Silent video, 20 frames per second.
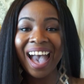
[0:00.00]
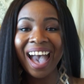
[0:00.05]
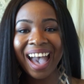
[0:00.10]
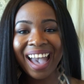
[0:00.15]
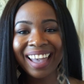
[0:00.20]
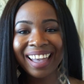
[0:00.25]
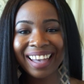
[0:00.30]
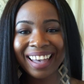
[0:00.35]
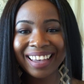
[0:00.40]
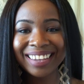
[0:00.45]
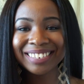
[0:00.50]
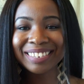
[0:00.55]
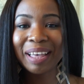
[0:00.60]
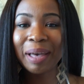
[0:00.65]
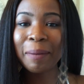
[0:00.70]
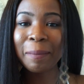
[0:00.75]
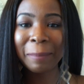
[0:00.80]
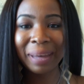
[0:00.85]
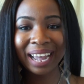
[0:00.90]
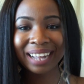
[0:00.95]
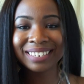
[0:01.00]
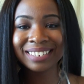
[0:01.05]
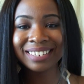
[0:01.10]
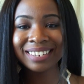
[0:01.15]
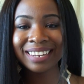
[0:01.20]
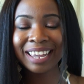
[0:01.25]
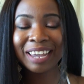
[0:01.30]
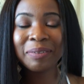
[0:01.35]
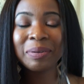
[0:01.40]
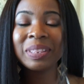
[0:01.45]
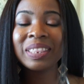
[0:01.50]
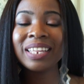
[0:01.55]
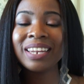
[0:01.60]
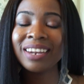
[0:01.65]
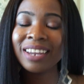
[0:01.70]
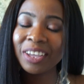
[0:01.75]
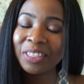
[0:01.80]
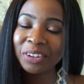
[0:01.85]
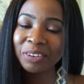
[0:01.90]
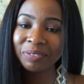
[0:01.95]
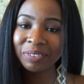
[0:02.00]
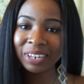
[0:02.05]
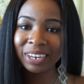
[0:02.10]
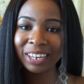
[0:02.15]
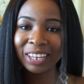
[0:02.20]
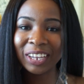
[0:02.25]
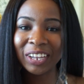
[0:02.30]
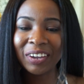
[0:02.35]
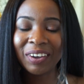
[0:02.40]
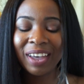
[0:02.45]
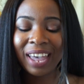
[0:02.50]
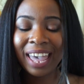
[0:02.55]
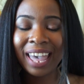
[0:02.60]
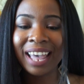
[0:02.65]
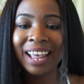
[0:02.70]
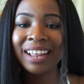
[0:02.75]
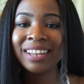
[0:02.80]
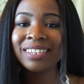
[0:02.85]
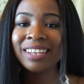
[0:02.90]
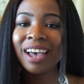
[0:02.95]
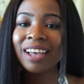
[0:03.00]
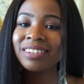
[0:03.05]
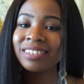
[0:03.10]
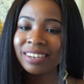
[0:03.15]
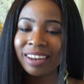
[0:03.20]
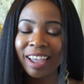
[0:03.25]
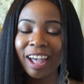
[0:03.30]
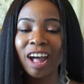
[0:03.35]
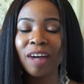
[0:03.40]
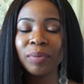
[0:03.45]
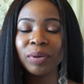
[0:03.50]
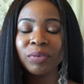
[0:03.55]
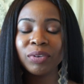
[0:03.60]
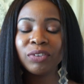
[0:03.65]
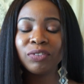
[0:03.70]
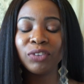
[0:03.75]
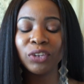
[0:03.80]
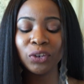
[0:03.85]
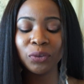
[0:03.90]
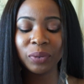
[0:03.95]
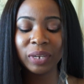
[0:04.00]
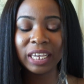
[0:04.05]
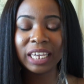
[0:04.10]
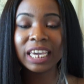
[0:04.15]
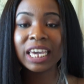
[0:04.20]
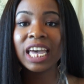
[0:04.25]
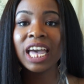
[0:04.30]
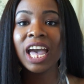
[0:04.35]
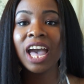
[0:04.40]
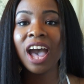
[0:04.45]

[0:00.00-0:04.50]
Hi guys, I'm back today with another video, and today I'll be reviewing